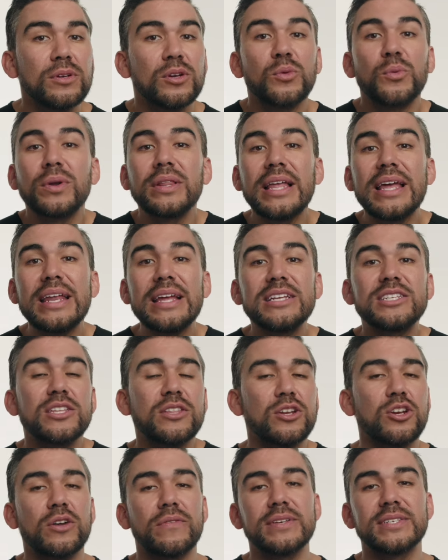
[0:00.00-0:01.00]
relating to
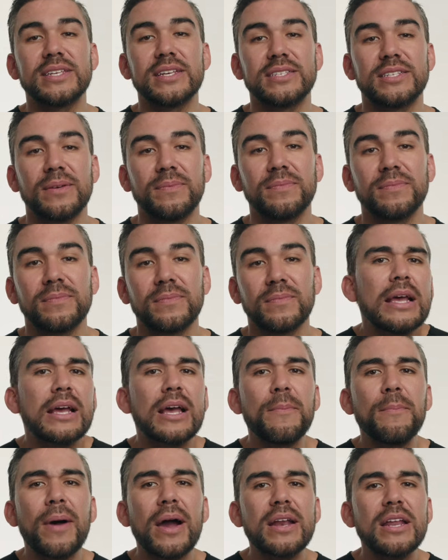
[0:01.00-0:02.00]
the nervous system
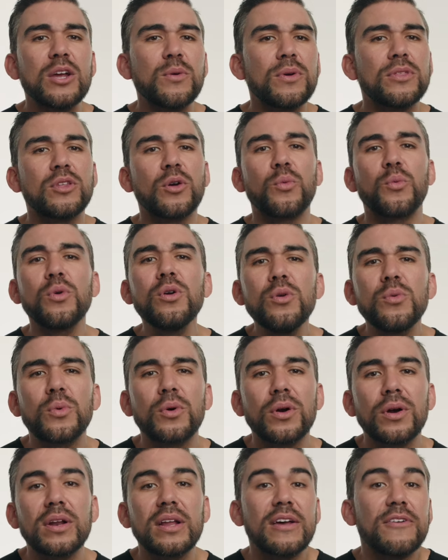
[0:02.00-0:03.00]
combining with the root
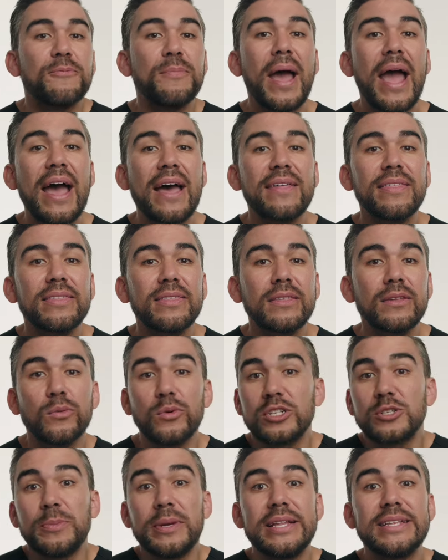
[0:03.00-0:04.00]
word of path,
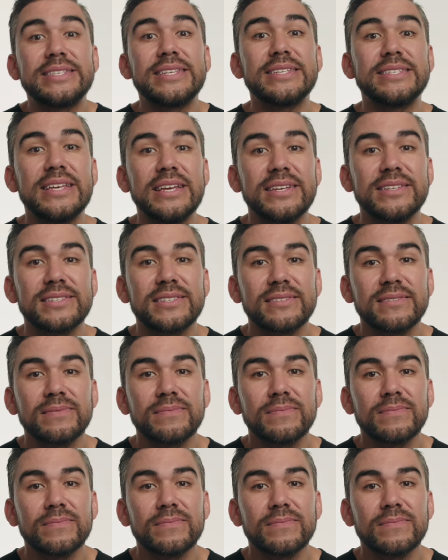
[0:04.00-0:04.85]
which means disease.